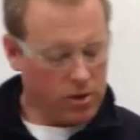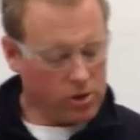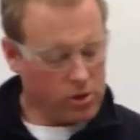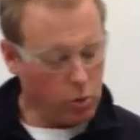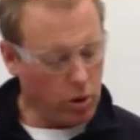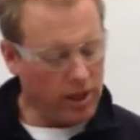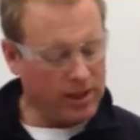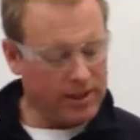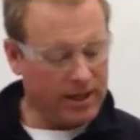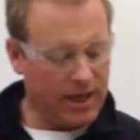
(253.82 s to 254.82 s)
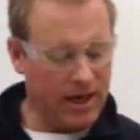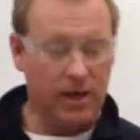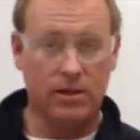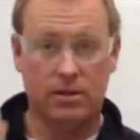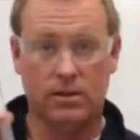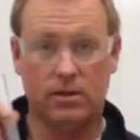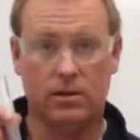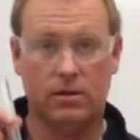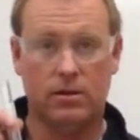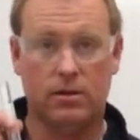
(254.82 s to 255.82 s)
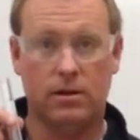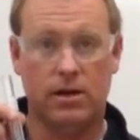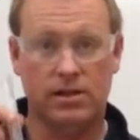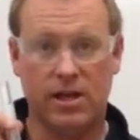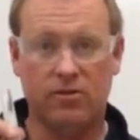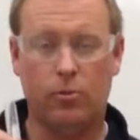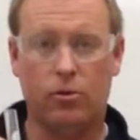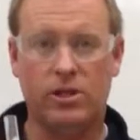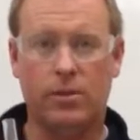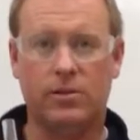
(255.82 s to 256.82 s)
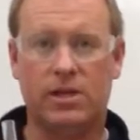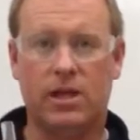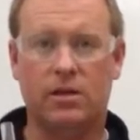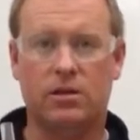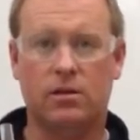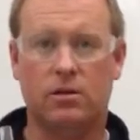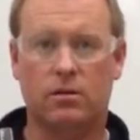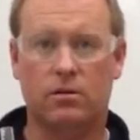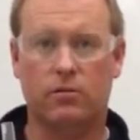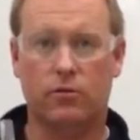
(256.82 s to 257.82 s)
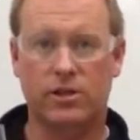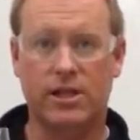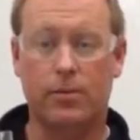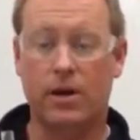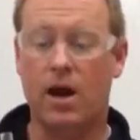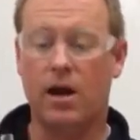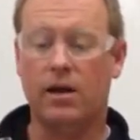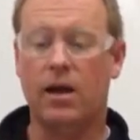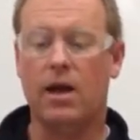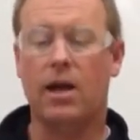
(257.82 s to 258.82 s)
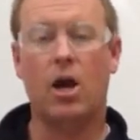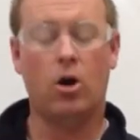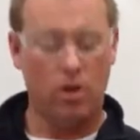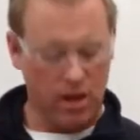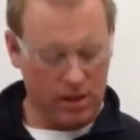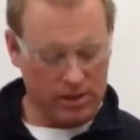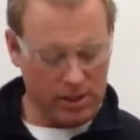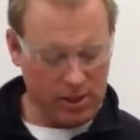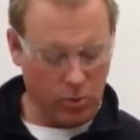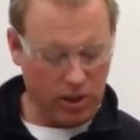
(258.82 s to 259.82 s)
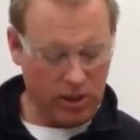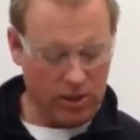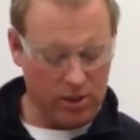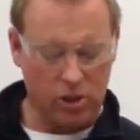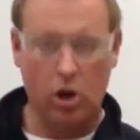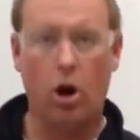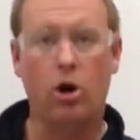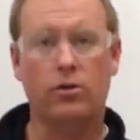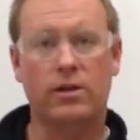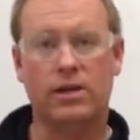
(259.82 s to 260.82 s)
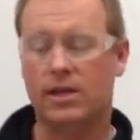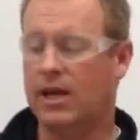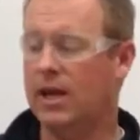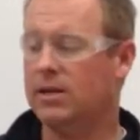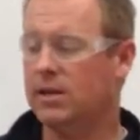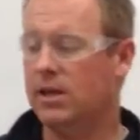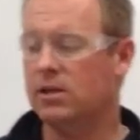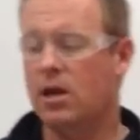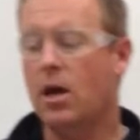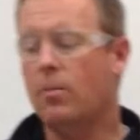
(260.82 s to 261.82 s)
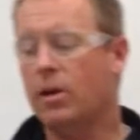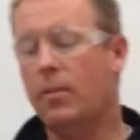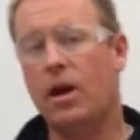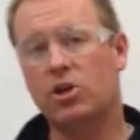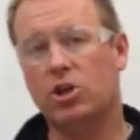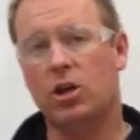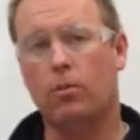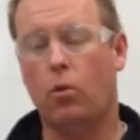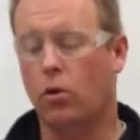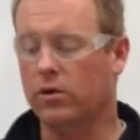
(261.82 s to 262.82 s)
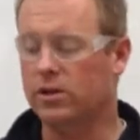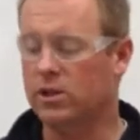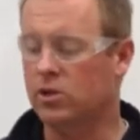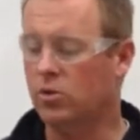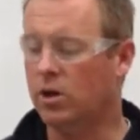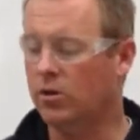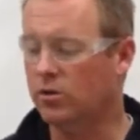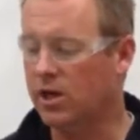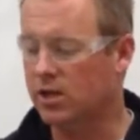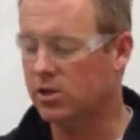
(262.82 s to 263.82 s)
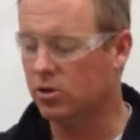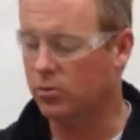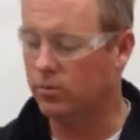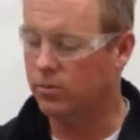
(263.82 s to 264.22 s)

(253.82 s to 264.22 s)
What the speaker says: So we're going to decant and save the precipitate for step 9. Now, it says that we can discard the decantate, but I'm actually going to pour this into another test tube.